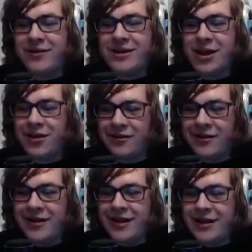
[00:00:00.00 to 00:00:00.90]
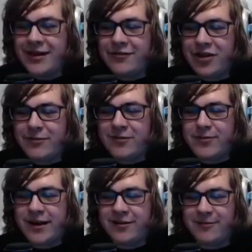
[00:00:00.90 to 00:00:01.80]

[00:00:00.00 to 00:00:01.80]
yo! That jump is pixel